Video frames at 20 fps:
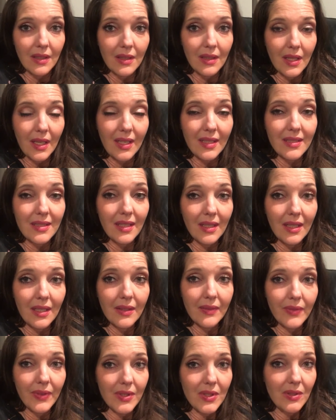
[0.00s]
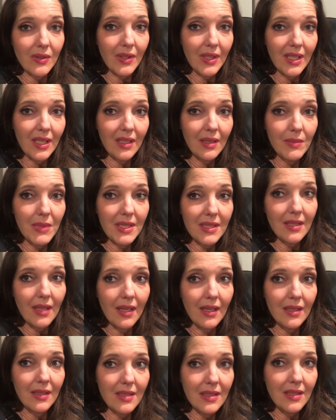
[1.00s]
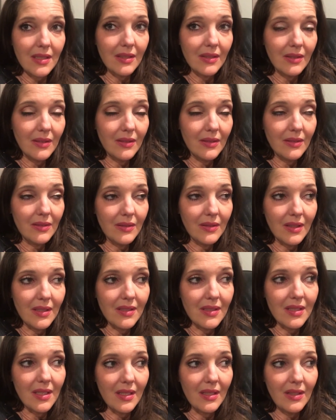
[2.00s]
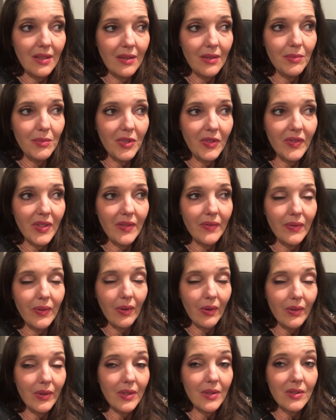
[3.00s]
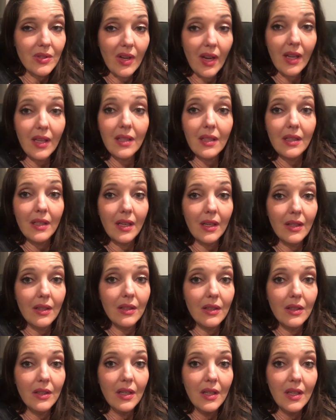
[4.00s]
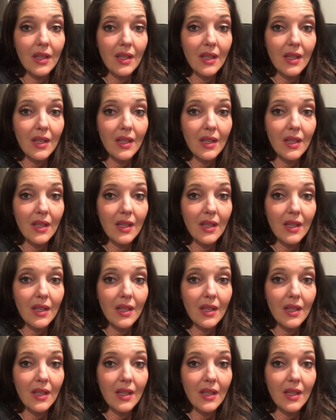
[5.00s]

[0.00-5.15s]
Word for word: thanks again for joining. I'm excited to continue moving forward, trial and error.